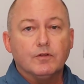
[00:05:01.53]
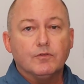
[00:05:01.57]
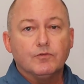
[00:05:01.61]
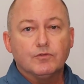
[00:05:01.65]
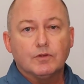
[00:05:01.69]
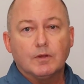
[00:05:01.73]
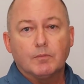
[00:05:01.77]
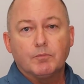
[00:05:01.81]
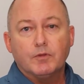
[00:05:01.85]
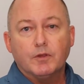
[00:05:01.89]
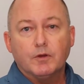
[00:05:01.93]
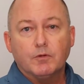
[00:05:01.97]
of
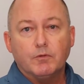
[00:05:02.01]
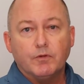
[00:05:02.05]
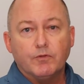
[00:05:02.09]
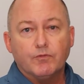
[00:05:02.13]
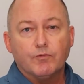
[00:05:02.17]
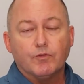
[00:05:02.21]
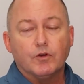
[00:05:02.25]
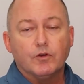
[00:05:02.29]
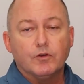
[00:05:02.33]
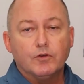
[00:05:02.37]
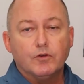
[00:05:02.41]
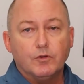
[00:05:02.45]
something
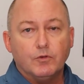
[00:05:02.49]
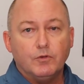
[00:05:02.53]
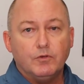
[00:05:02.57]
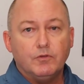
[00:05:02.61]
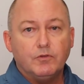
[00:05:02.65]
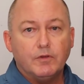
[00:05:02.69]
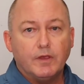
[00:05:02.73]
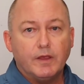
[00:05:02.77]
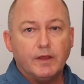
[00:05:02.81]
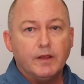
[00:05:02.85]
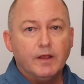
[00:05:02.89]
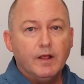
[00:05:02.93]
referred to
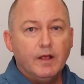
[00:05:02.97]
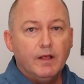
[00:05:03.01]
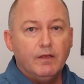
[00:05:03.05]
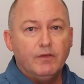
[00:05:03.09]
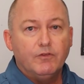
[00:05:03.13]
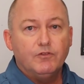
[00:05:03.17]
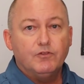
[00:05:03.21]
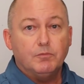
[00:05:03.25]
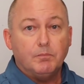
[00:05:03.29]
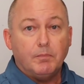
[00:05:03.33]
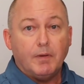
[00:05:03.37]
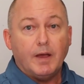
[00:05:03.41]
as a
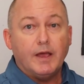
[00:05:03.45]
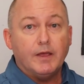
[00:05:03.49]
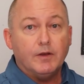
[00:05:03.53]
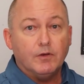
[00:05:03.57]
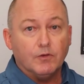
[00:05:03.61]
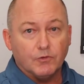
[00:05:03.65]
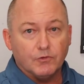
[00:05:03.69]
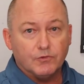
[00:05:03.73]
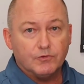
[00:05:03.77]
spinal